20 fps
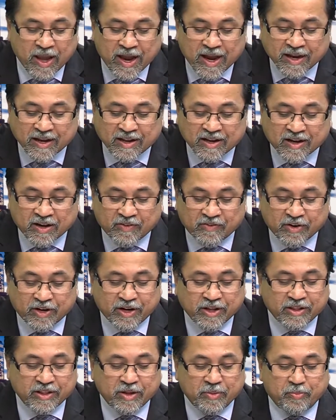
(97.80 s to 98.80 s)
had
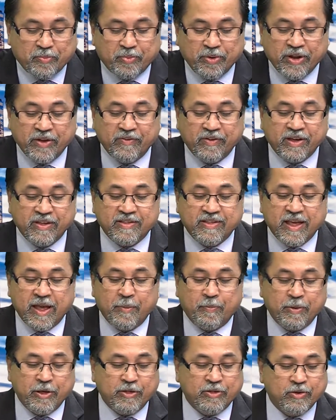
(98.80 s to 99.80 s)
covered in the previous
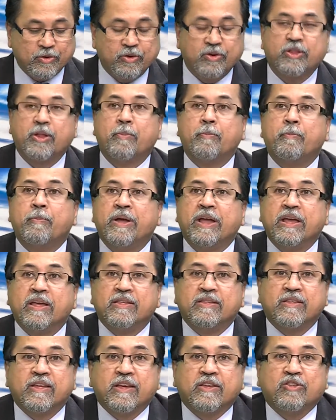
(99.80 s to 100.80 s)
episode the
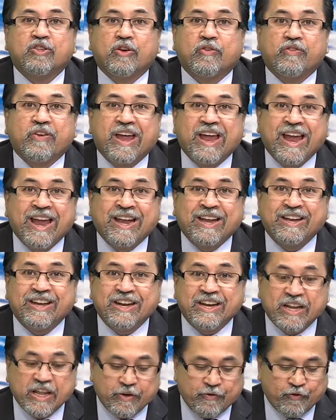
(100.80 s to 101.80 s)
basics of
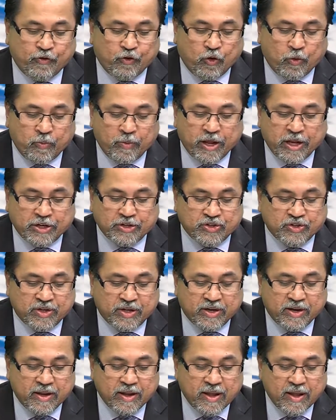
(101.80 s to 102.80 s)
entity
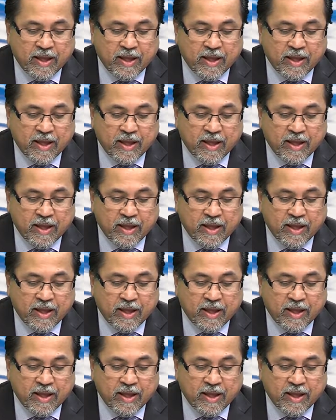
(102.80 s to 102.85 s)
formation.